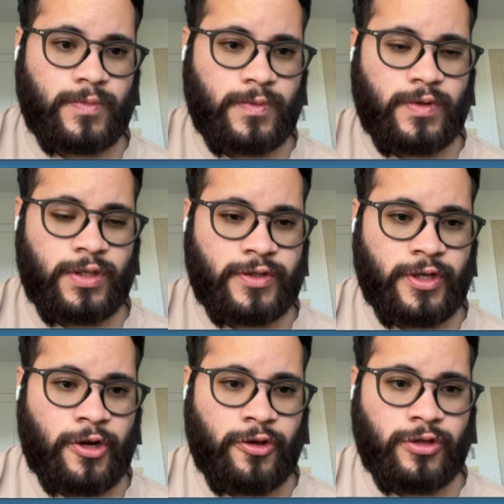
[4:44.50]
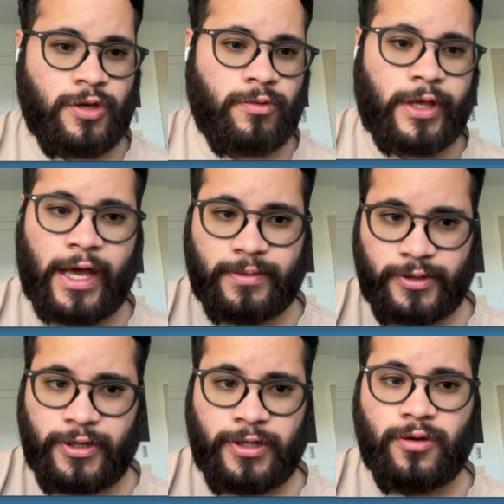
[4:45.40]
CRUD will capture
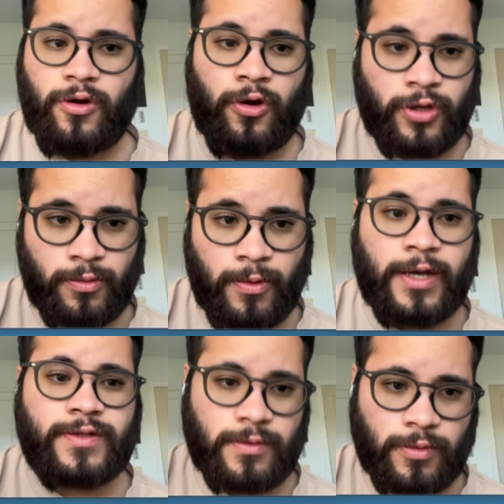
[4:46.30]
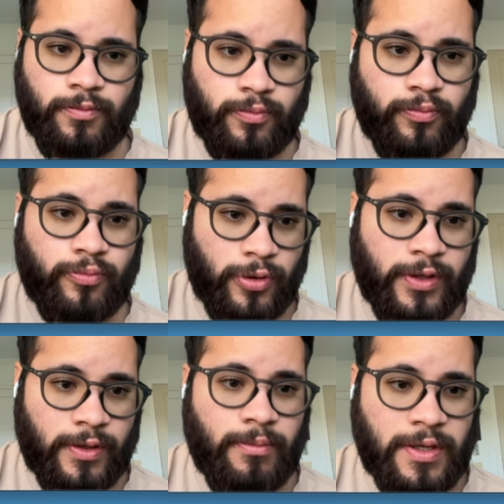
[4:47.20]
it. Otherwise, it will print
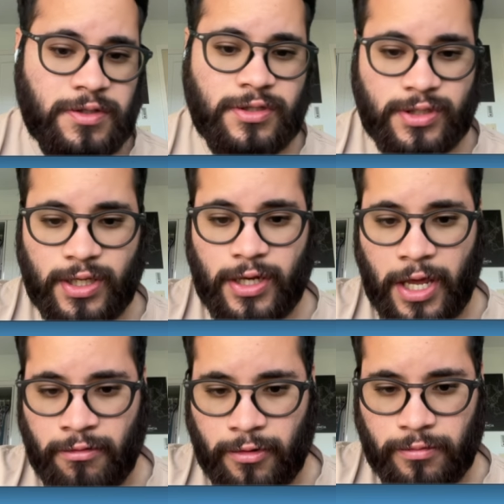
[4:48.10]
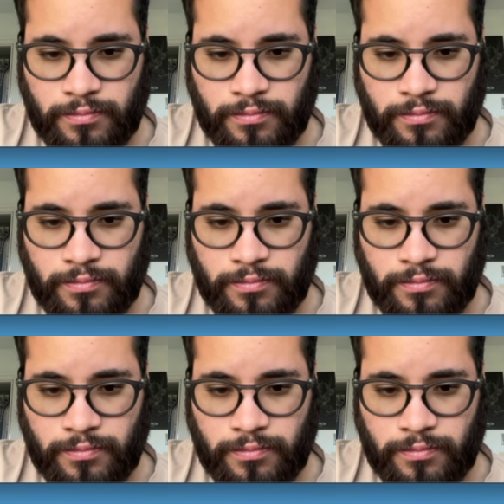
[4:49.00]
the message saying error.